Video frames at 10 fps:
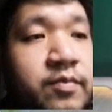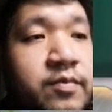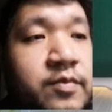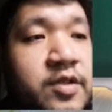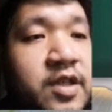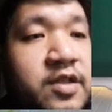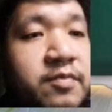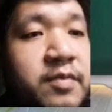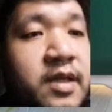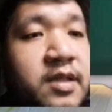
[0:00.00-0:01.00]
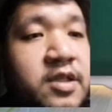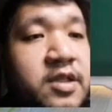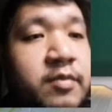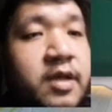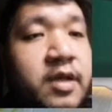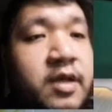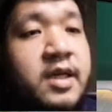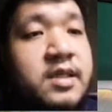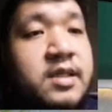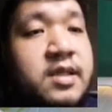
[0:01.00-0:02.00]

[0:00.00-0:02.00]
Change of plans, Shambling Gas.